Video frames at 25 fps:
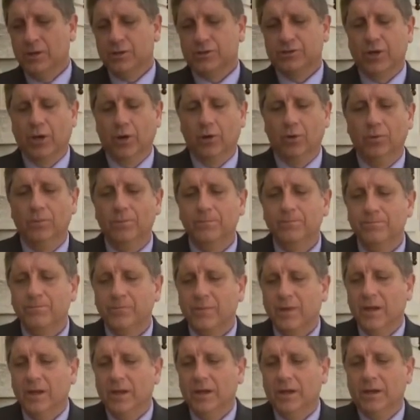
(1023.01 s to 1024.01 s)
So
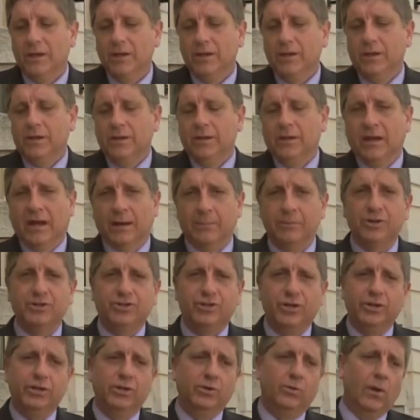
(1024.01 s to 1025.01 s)
I'm going
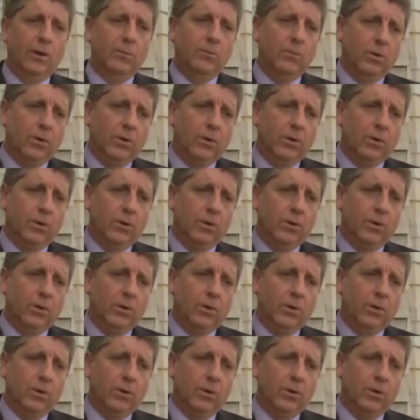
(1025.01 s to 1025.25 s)
to show you one